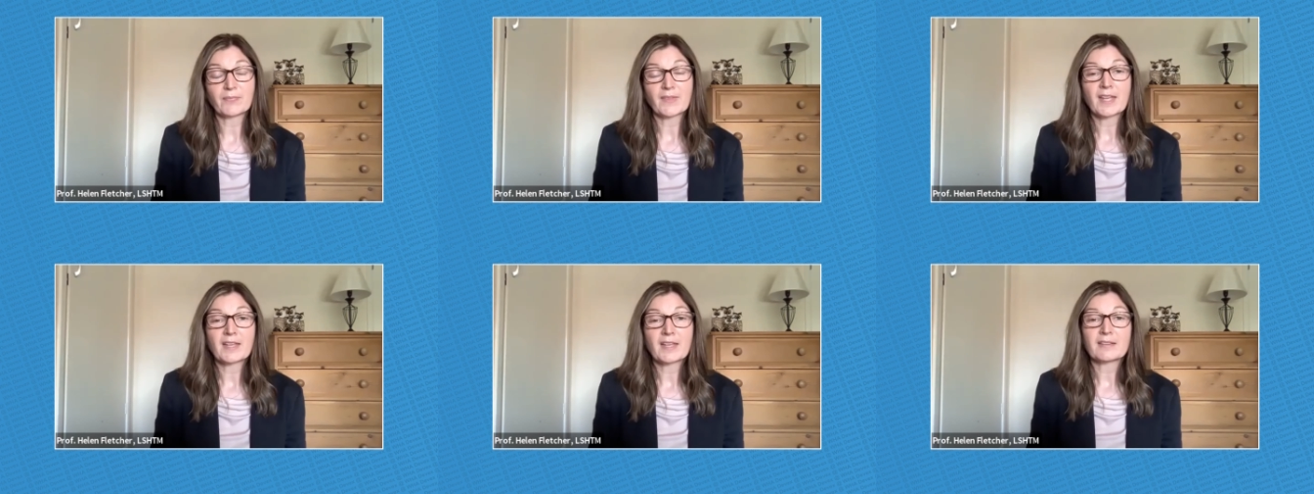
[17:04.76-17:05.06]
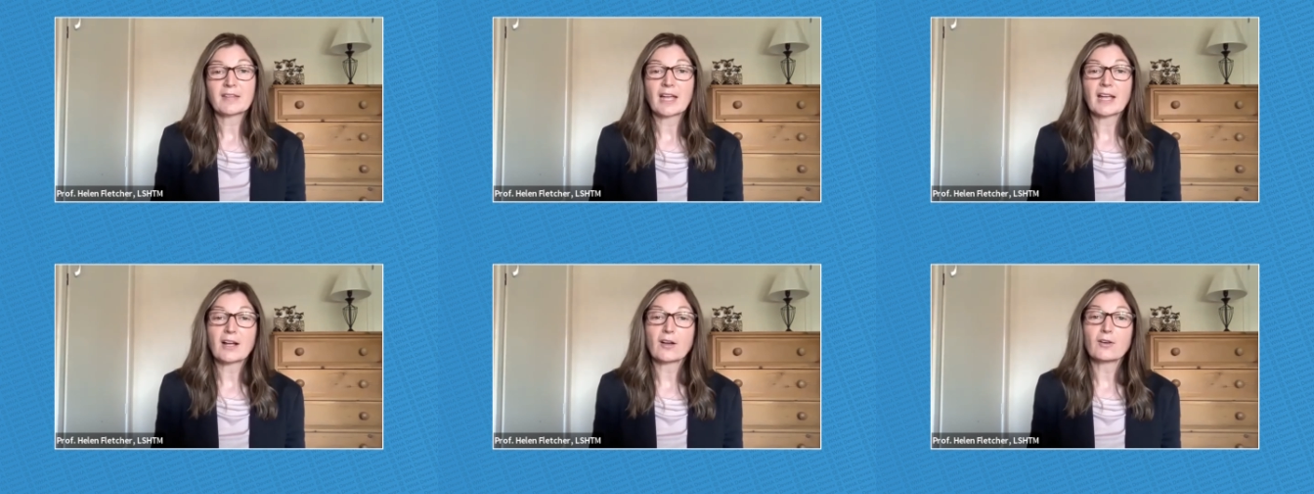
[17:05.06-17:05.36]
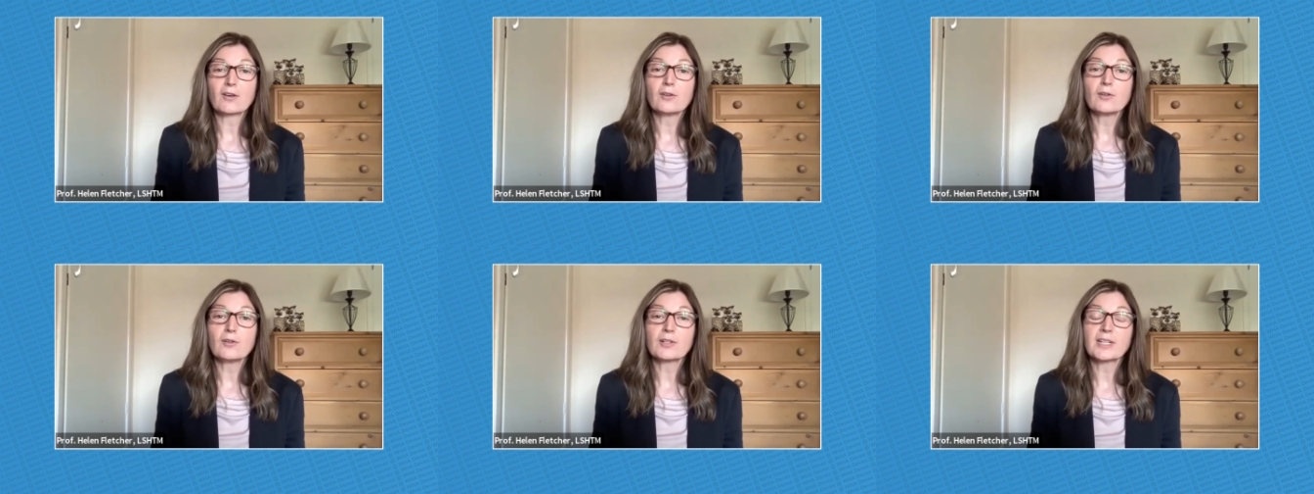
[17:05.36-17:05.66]
They are
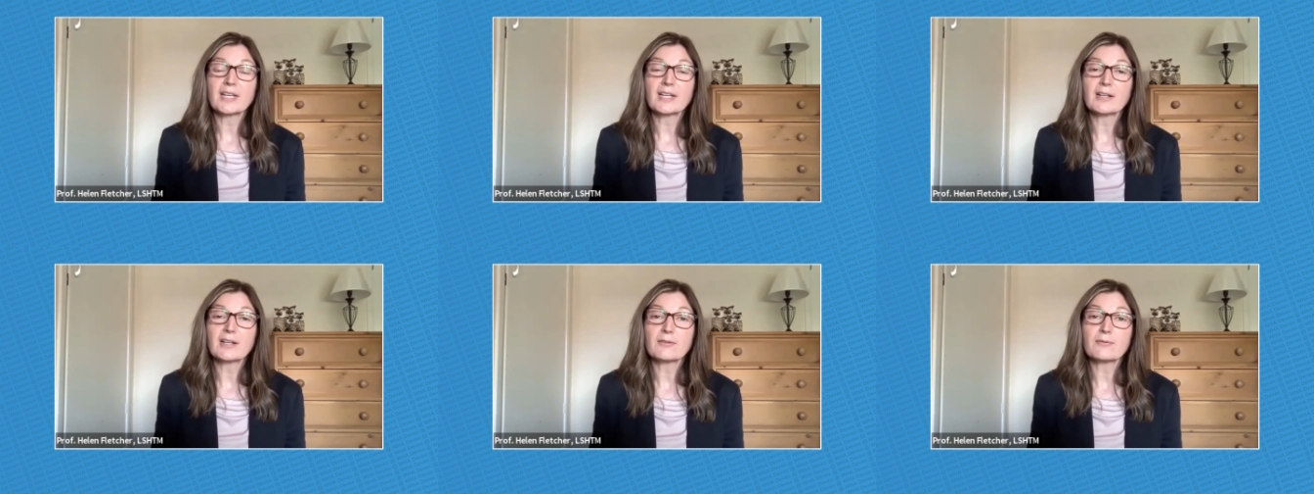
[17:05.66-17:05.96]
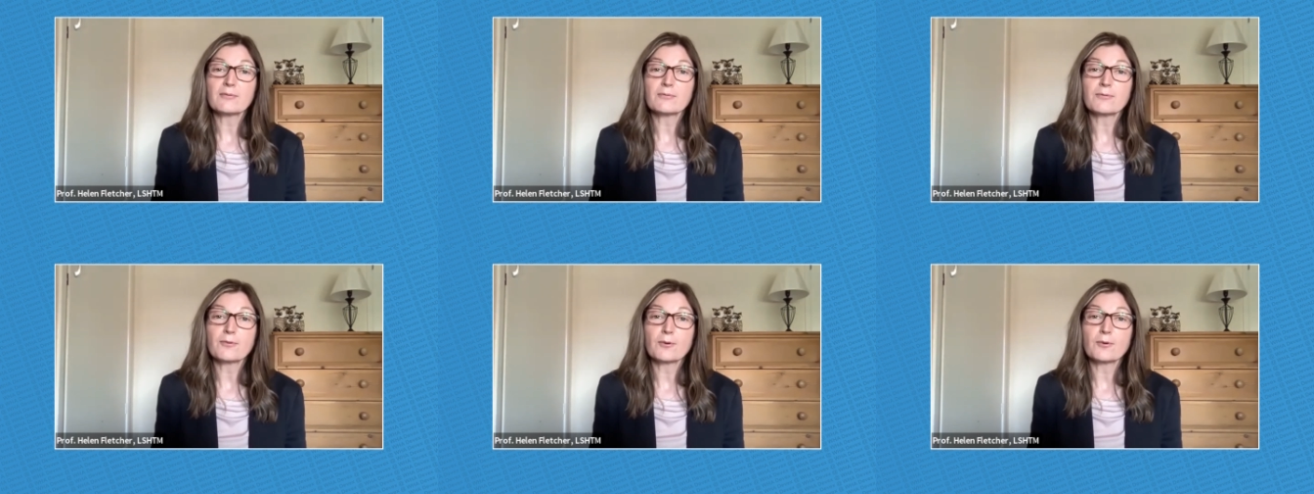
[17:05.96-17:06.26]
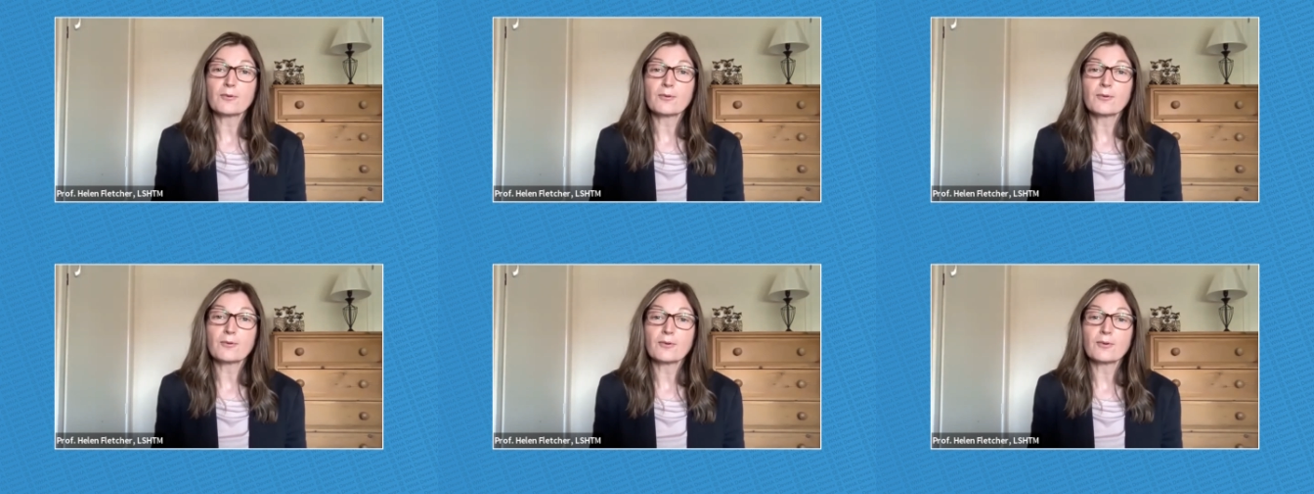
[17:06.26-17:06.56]
looking
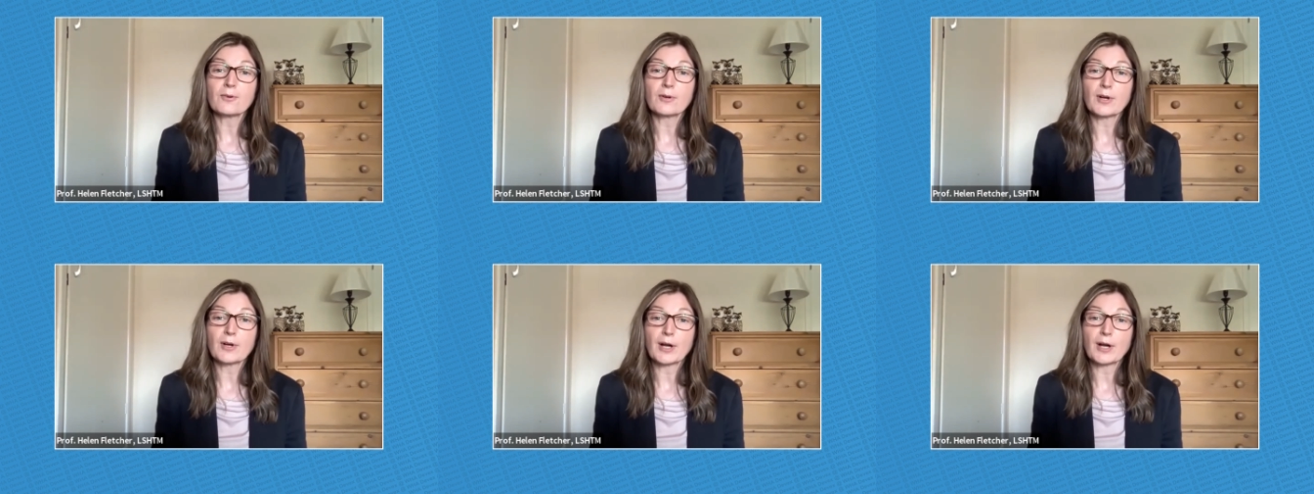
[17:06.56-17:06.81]
for